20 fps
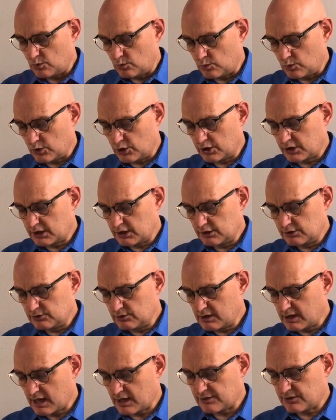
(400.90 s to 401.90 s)
working
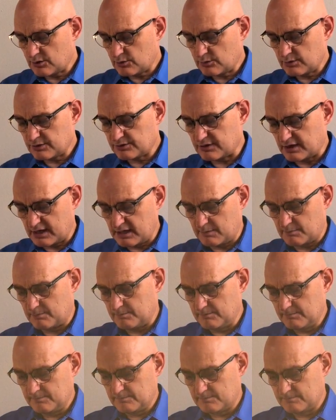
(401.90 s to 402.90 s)
together with
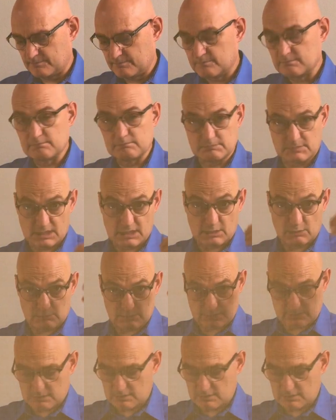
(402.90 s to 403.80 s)
him, meaning with